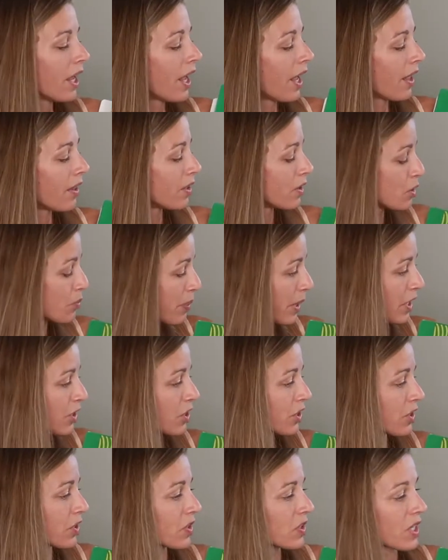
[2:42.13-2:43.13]
And there's
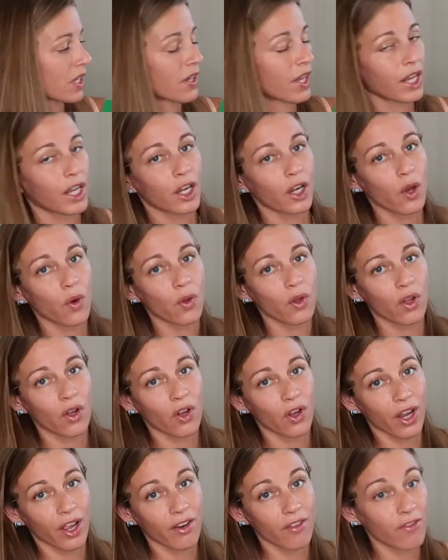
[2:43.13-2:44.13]
pictures and they can go
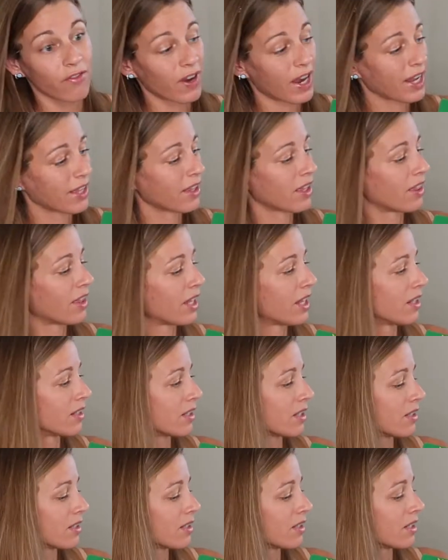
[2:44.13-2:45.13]
along and find the themes
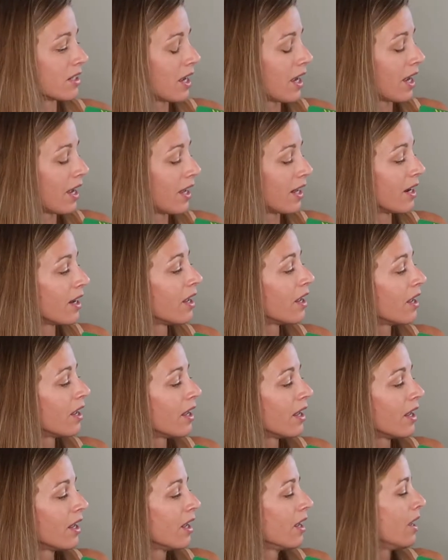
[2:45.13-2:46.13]
inside.
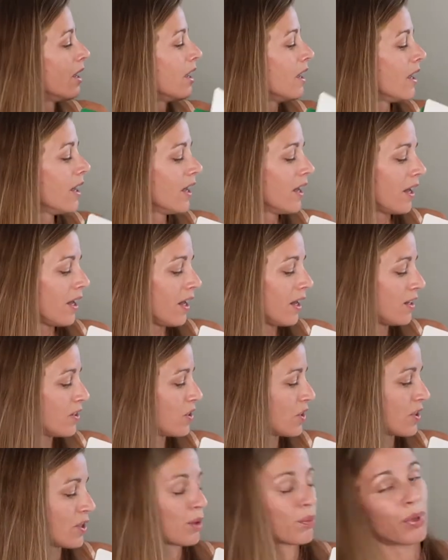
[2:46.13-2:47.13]
It's
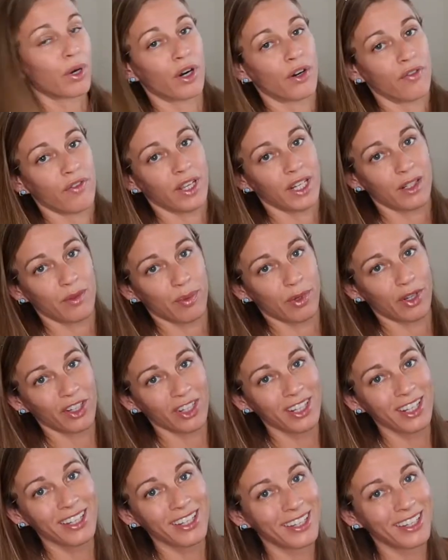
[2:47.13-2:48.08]
just the perfect book.